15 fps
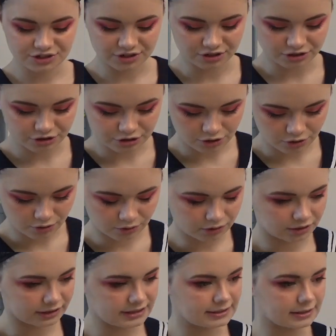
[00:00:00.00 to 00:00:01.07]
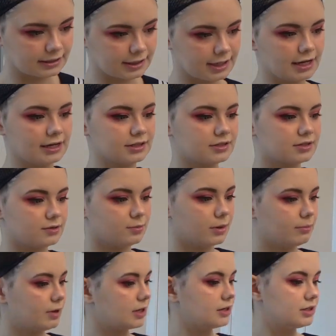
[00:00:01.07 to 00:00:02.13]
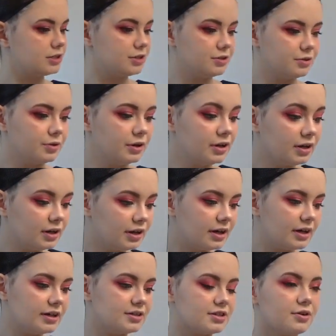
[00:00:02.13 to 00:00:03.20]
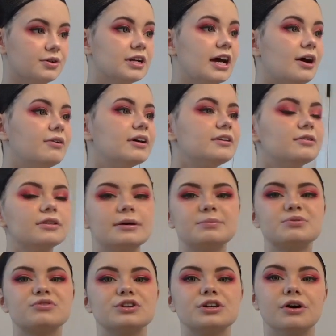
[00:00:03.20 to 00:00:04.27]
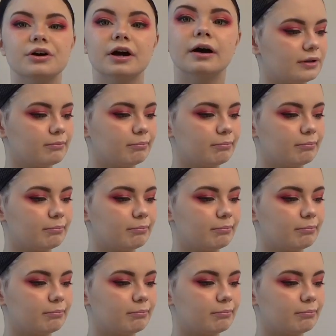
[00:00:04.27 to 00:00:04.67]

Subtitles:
aren't totally done yet, so what I'm gonna do is go into how I do lips for Toga.